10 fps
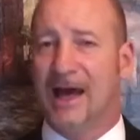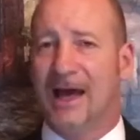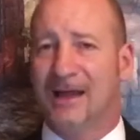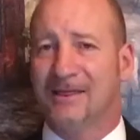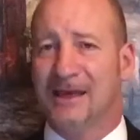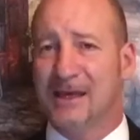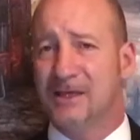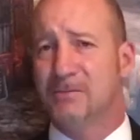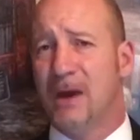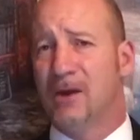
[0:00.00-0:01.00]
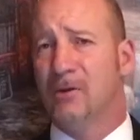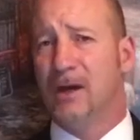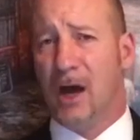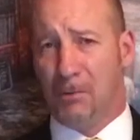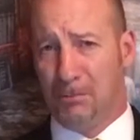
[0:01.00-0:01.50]
I, I think he's better
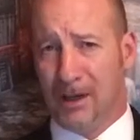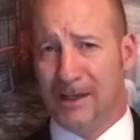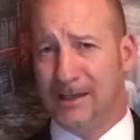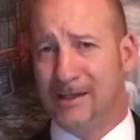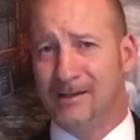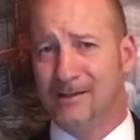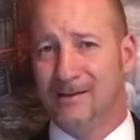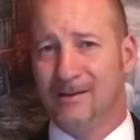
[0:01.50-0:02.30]
at humbling.